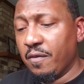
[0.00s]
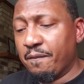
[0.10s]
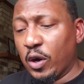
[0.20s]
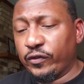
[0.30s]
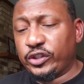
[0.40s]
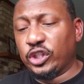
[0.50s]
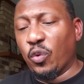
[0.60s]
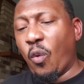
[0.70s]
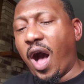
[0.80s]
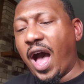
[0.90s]
both to the
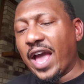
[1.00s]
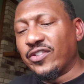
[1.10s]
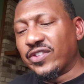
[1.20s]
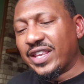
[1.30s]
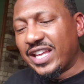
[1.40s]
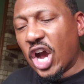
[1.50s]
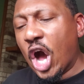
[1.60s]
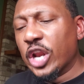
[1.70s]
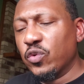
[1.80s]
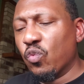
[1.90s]
wise and the
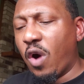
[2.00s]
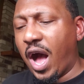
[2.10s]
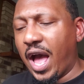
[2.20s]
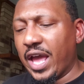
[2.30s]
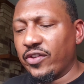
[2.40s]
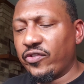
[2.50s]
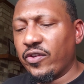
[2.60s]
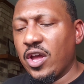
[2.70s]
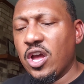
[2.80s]
unwise.